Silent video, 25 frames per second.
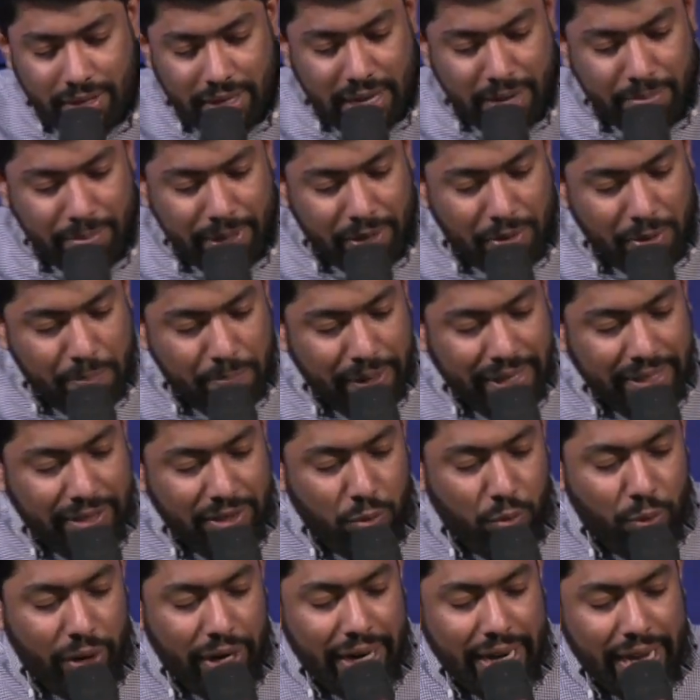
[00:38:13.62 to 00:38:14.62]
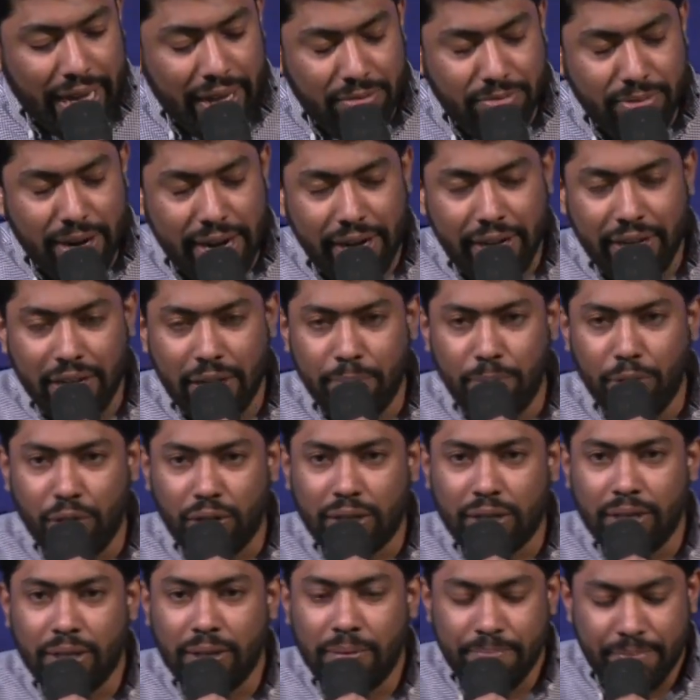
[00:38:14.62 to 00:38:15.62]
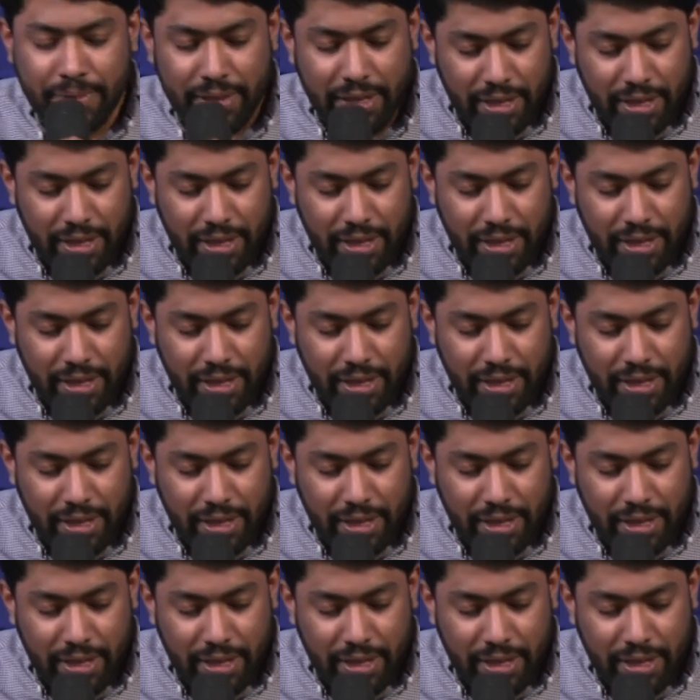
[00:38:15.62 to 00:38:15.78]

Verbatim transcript: Let me repeat the word I read in a book.